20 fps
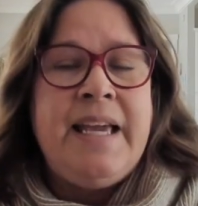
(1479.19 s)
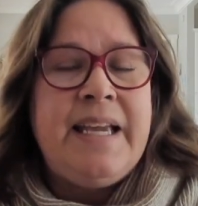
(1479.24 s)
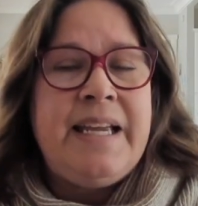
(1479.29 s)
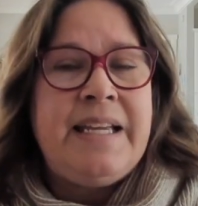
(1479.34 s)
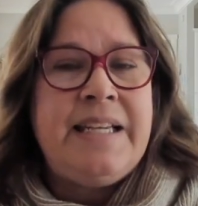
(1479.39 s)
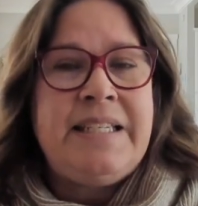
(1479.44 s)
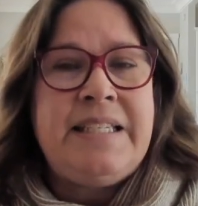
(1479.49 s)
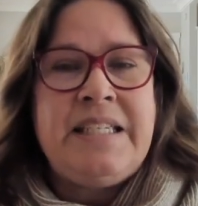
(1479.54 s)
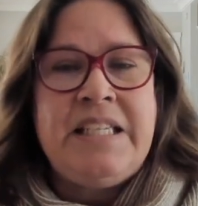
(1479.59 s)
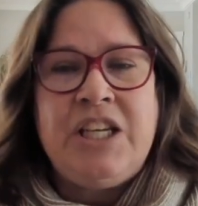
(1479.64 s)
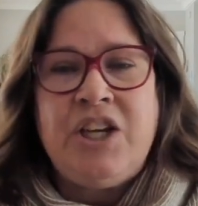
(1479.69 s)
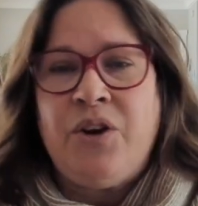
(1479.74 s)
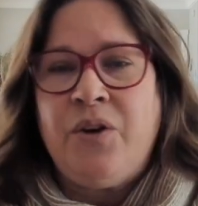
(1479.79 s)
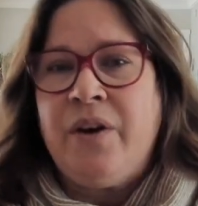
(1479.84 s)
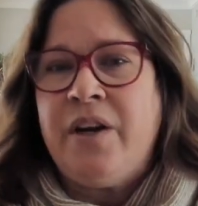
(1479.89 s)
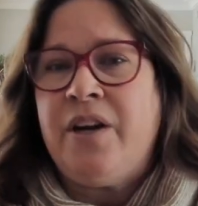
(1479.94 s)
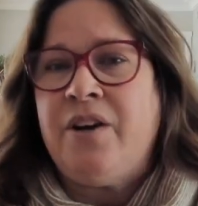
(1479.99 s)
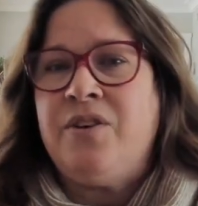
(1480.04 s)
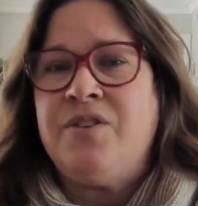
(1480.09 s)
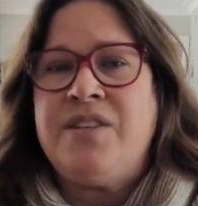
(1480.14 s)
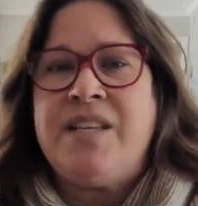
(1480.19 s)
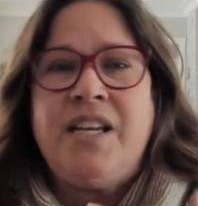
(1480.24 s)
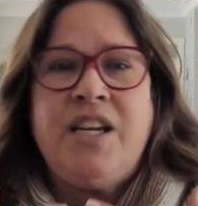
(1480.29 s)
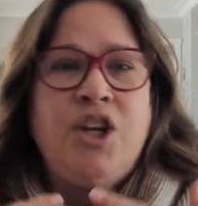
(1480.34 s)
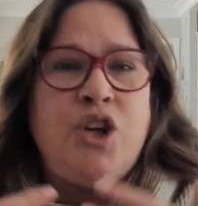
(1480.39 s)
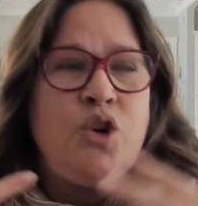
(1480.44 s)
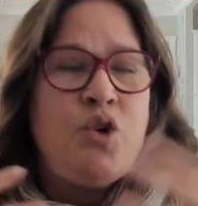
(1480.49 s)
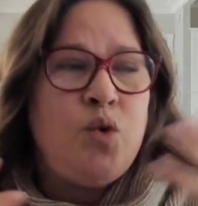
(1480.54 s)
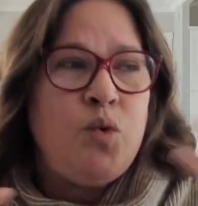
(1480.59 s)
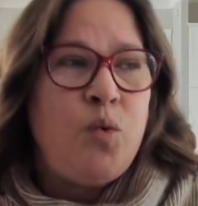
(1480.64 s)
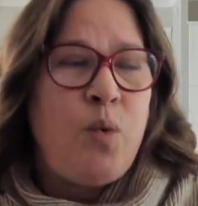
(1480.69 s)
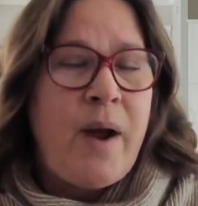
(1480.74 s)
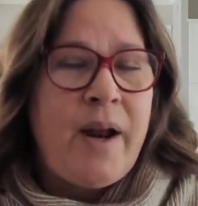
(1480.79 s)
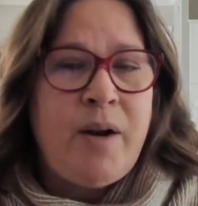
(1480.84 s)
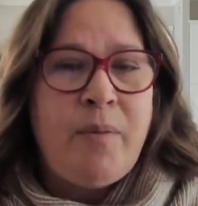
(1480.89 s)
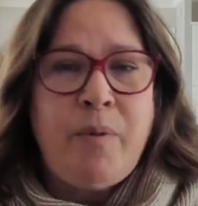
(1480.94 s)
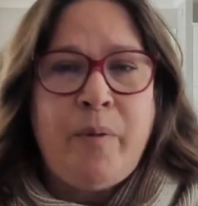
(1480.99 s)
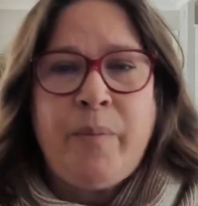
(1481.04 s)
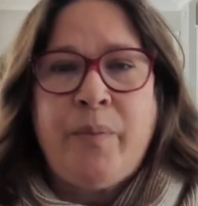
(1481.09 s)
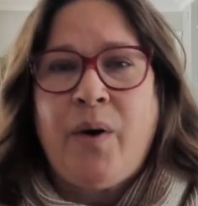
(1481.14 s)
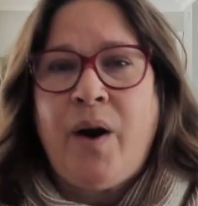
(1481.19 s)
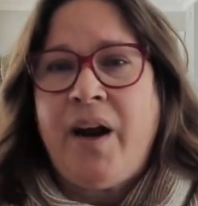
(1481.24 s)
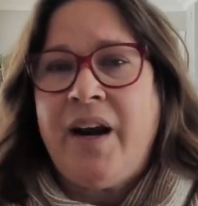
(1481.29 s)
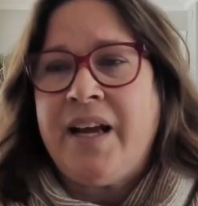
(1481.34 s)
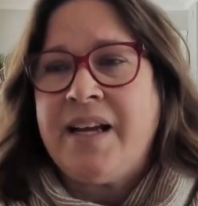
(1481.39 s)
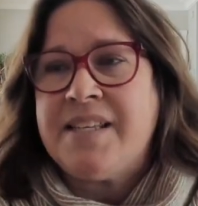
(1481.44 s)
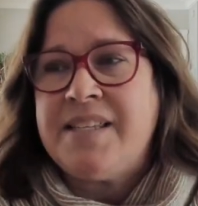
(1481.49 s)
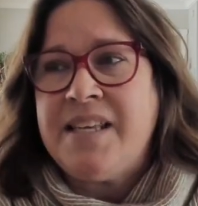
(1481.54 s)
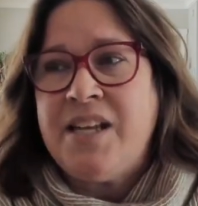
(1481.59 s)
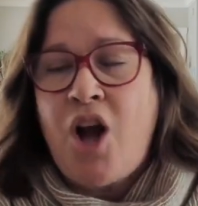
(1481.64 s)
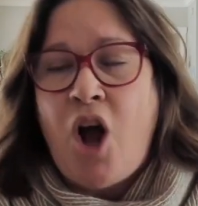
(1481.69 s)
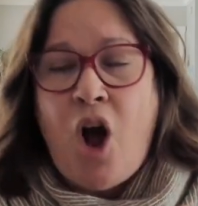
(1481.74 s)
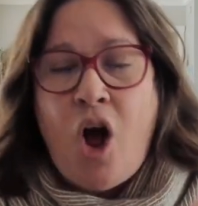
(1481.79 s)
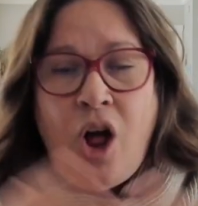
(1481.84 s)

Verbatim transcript: interiors and incredible products and